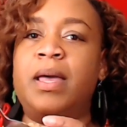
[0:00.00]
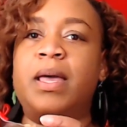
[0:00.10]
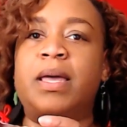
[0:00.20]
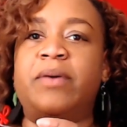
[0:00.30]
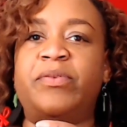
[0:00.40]

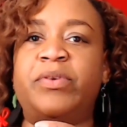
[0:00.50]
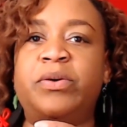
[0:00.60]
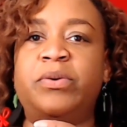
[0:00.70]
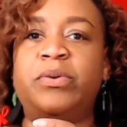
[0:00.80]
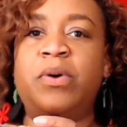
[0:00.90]
If
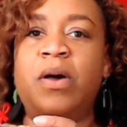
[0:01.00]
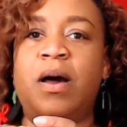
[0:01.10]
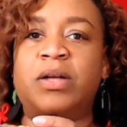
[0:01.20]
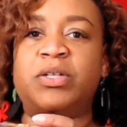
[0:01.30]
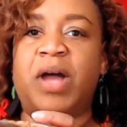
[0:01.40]
you
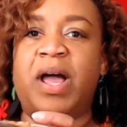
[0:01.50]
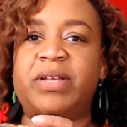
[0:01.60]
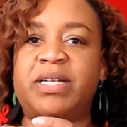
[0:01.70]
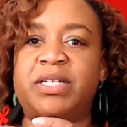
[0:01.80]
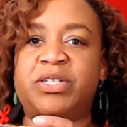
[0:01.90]
are
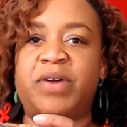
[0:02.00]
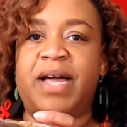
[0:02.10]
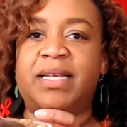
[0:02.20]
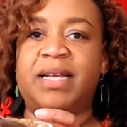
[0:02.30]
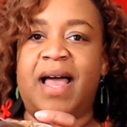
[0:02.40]
driving
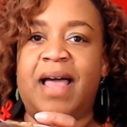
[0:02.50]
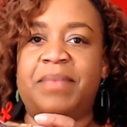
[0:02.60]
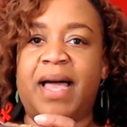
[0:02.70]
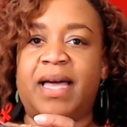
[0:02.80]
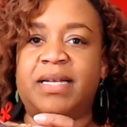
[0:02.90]
distracted, I am
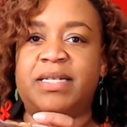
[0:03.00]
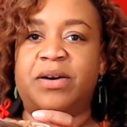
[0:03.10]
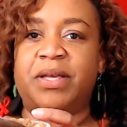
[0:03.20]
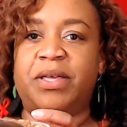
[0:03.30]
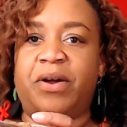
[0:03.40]
not
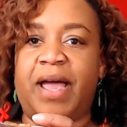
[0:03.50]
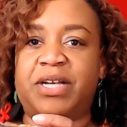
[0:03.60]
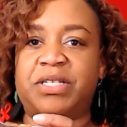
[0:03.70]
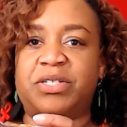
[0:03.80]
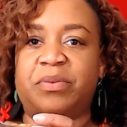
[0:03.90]
condoning your
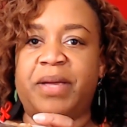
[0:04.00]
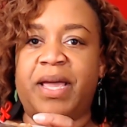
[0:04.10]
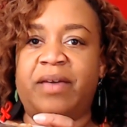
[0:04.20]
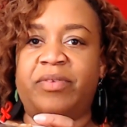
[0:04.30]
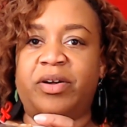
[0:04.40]
actions or
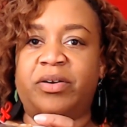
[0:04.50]
behavior.